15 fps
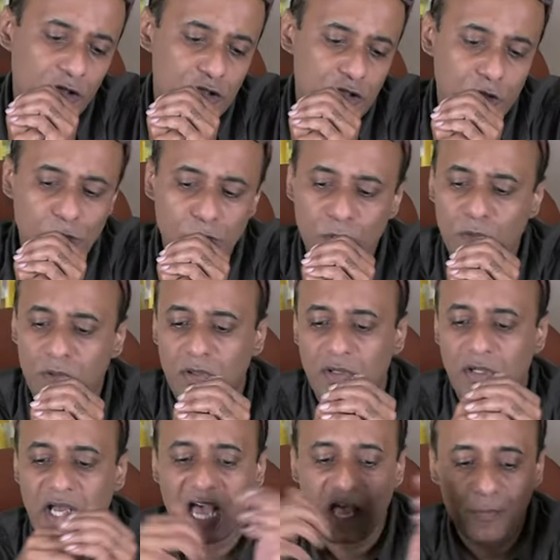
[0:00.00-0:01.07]
So
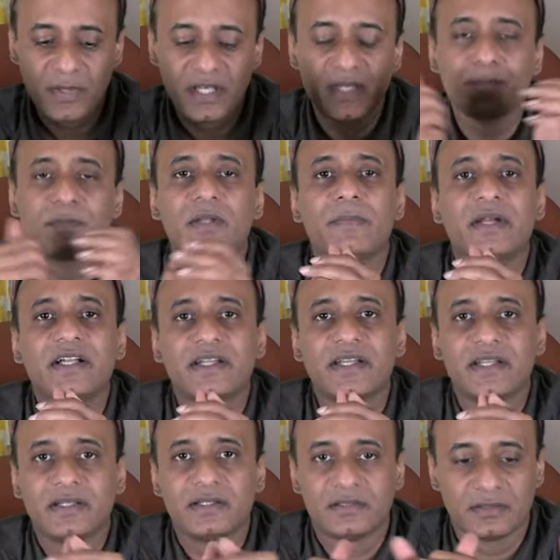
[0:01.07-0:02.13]
I have been
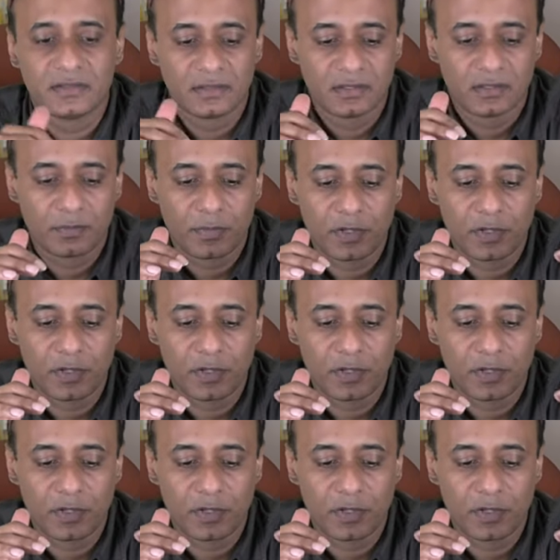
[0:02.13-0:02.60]
implementing